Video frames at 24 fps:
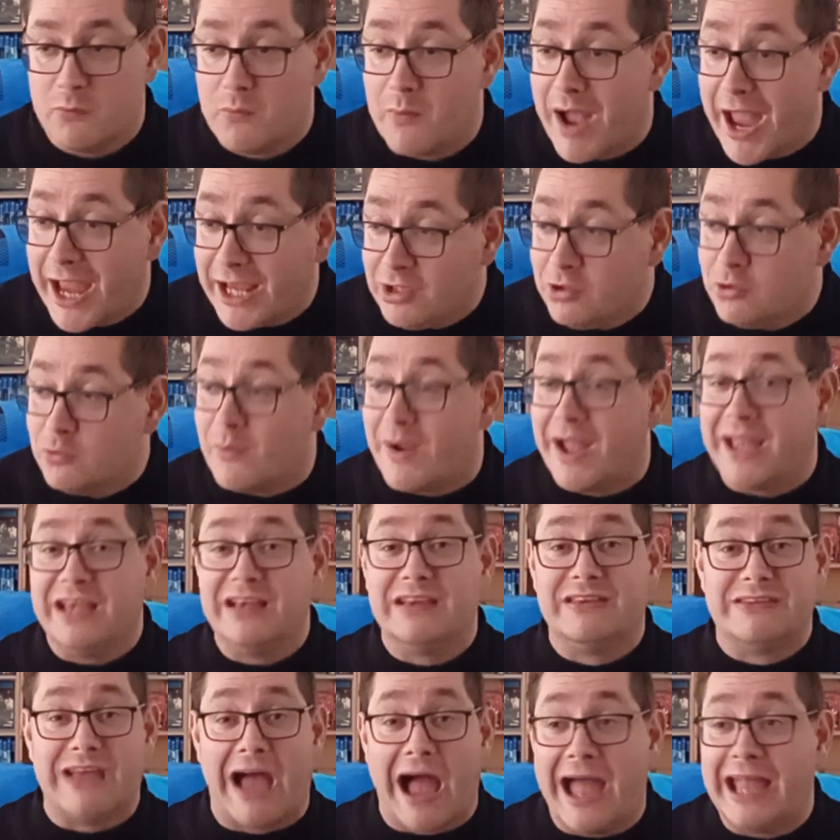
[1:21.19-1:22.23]
Why do I
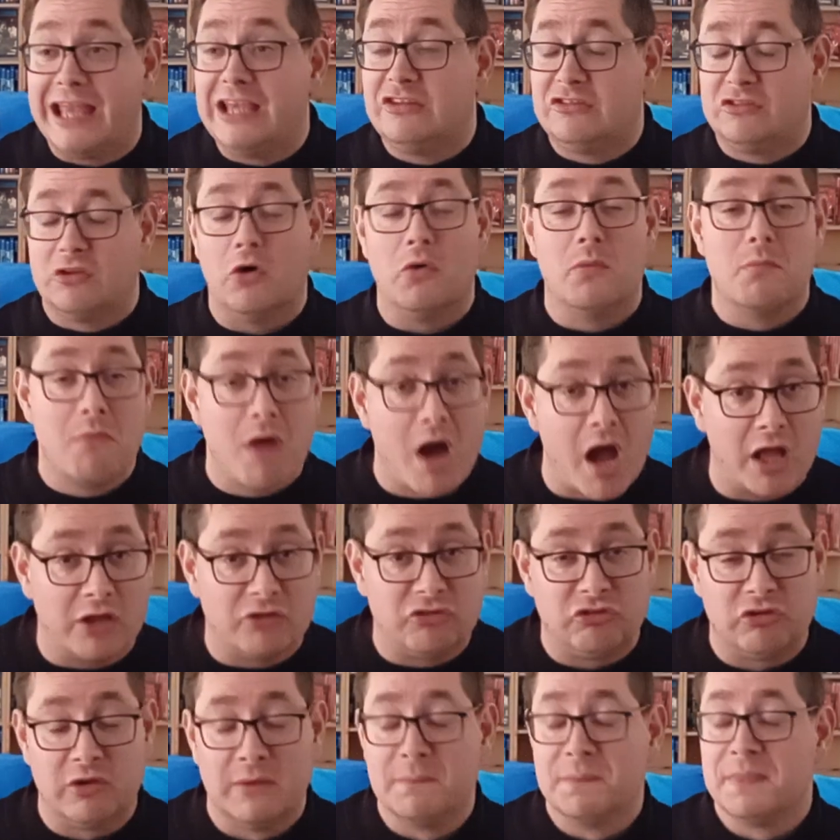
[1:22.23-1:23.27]
die so
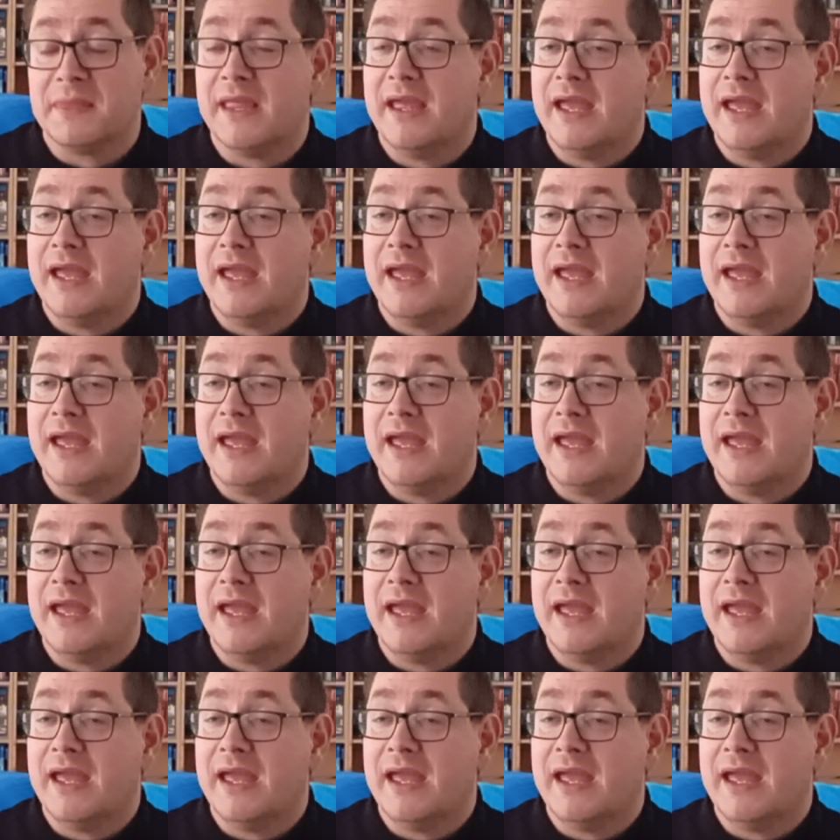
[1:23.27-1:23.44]
much?